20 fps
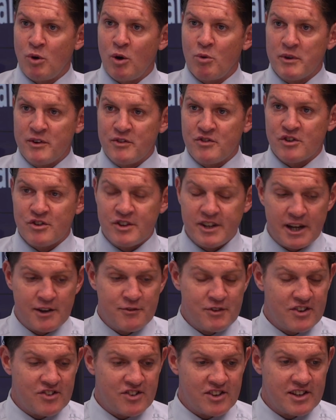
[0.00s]
What we've done
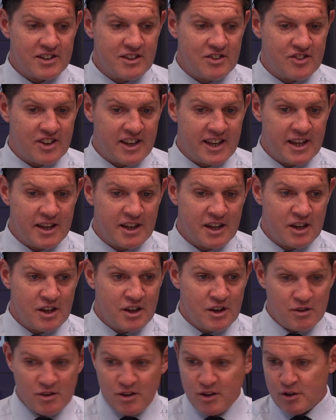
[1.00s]
every single day,
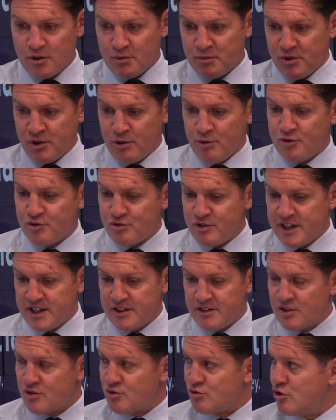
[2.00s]
you know, you three
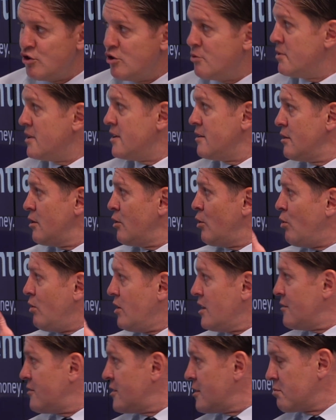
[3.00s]
in this room and
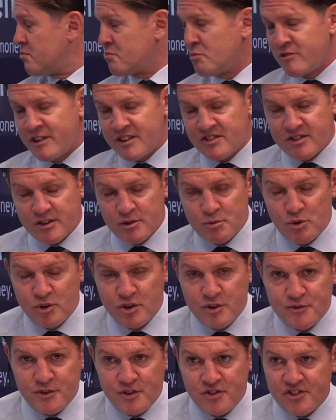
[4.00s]
all of the rest of the
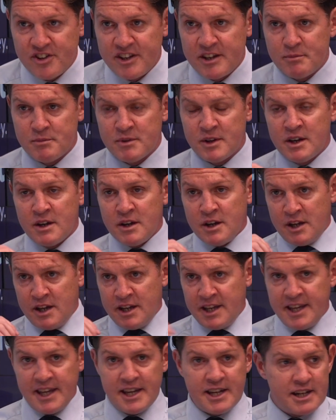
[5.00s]
wonderful team
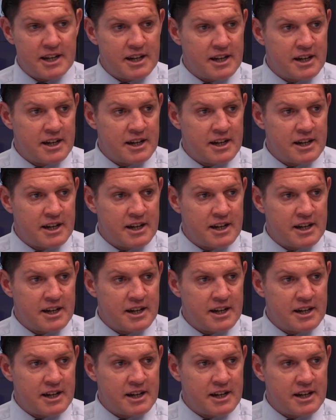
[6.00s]
here